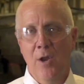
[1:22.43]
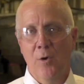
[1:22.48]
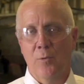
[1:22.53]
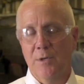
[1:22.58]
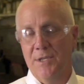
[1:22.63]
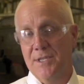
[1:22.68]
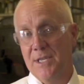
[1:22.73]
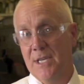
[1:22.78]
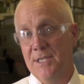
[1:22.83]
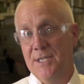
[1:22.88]

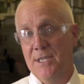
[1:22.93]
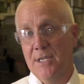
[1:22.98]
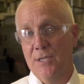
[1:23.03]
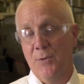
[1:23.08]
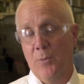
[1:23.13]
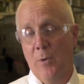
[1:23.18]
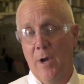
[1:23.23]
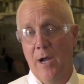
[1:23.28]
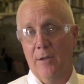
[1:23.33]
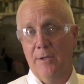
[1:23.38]

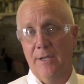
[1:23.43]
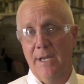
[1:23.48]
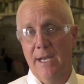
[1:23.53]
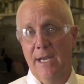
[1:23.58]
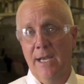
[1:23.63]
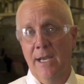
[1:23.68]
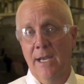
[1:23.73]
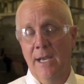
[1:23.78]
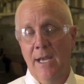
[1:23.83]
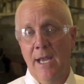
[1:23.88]
Resistance
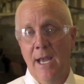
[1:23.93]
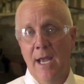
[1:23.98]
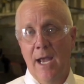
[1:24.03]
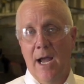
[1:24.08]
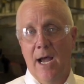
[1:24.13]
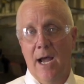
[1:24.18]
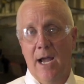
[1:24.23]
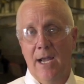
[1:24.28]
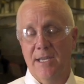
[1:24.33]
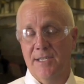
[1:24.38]
welding
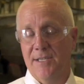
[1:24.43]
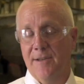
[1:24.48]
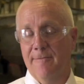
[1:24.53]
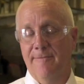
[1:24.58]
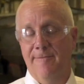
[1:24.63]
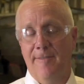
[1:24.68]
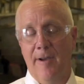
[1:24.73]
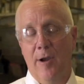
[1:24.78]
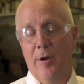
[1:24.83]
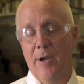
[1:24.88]
is a
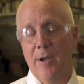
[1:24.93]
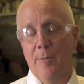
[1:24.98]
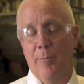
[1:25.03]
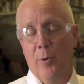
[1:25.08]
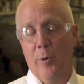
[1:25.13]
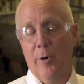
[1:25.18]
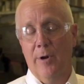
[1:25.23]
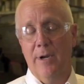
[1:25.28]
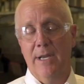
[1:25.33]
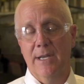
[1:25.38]
very
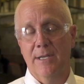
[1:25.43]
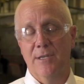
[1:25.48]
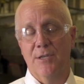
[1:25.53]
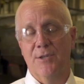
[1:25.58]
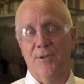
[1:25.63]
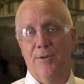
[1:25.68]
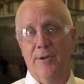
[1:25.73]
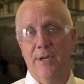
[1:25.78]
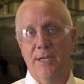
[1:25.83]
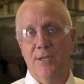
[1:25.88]
important
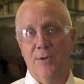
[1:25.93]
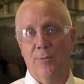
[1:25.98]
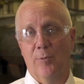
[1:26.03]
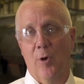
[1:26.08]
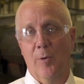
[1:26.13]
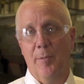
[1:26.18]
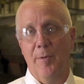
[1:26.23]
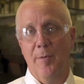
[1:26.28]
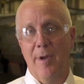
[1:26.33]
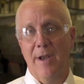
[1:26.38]
industry to
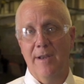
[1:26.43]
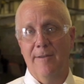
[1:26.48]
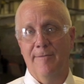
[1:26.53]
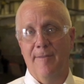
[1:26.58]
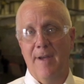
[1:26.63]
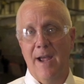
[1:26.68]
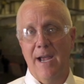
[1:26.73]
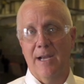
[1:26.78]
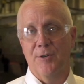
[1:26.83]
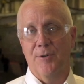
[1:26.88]
RoMan
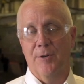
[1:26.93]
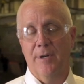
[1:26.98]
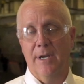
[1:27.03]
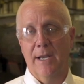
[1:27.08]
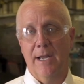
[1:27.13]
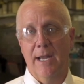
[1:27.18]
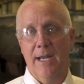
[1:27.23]
Manufacturing.